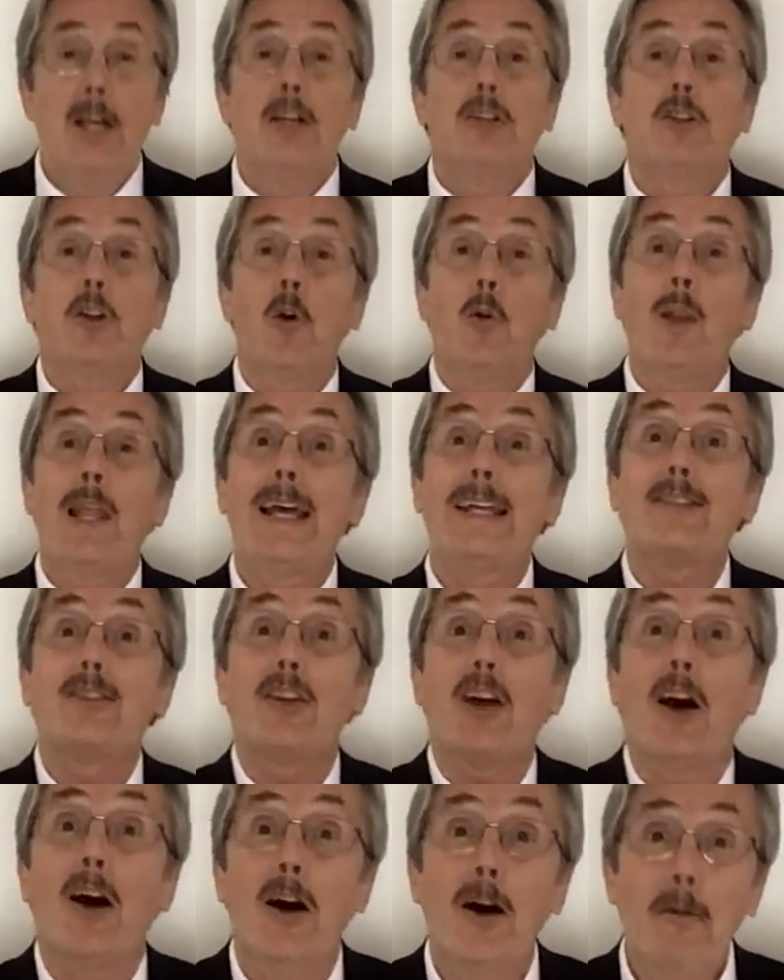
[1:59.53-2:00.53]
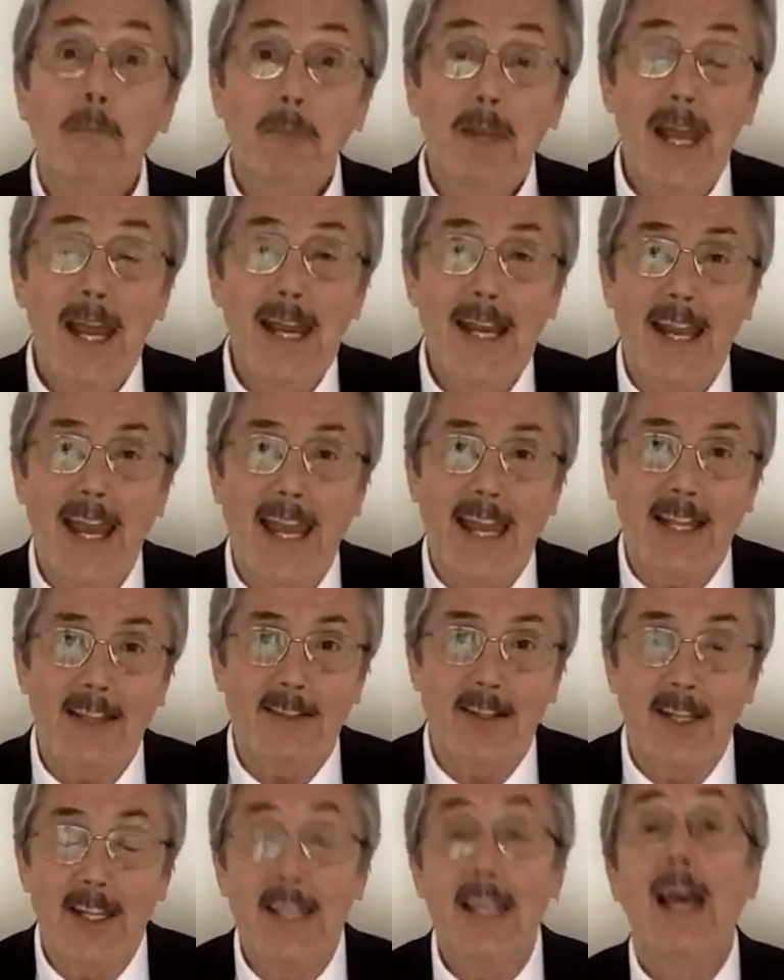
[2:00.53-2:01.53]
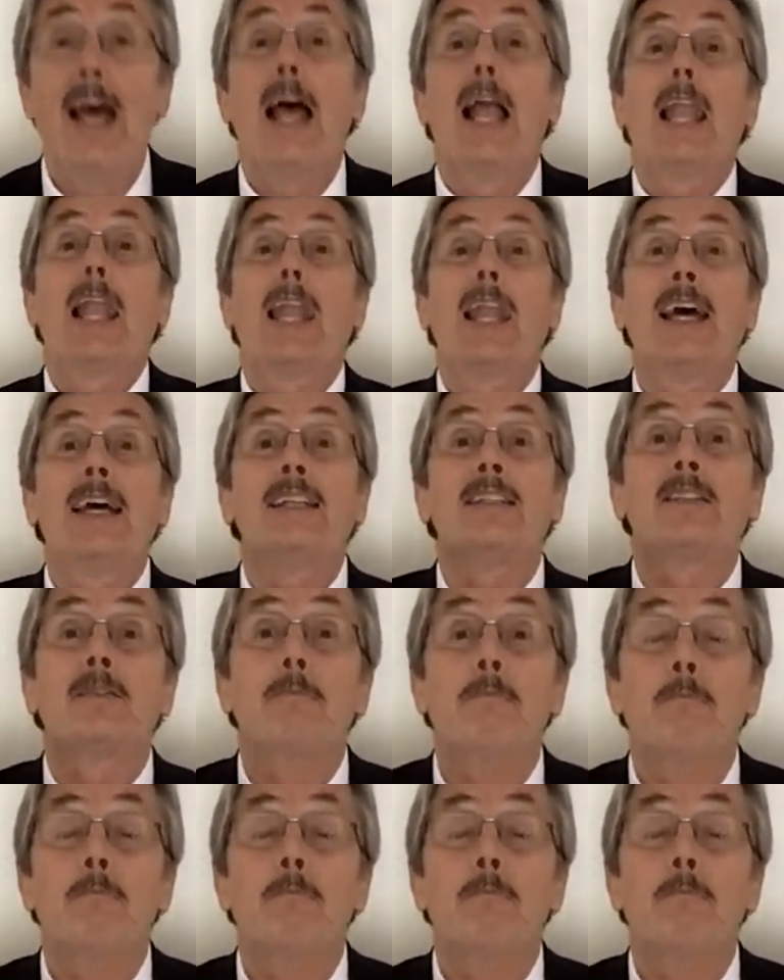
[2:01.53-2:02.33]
So let's update ANSI, let's